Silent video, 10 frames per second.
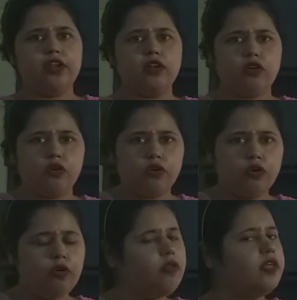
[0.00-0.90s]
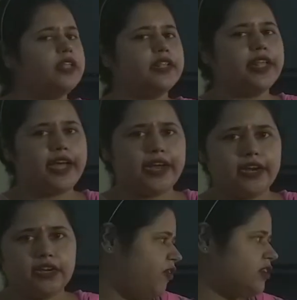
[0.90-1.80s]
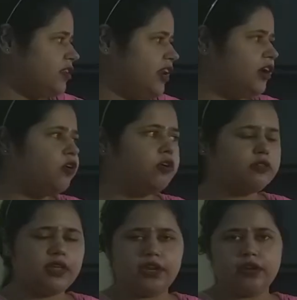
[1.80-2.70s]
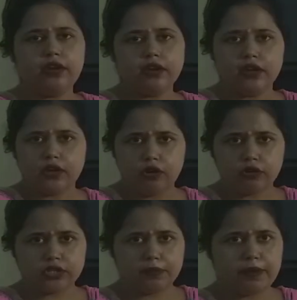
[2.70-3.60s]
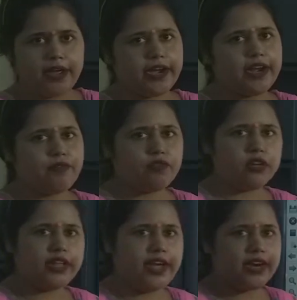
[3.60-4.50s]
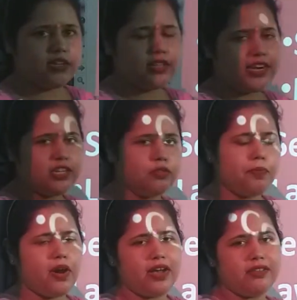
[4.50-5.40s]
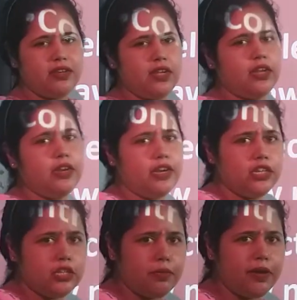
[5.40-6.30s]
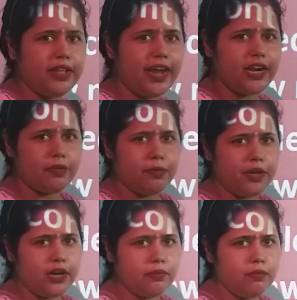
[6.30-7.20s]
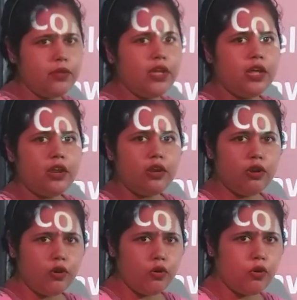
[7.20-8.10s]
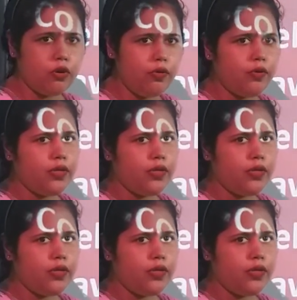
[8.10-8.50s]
law that firstly goes in Lok Sabha and after that is passed in Rajya Sabha, that become law,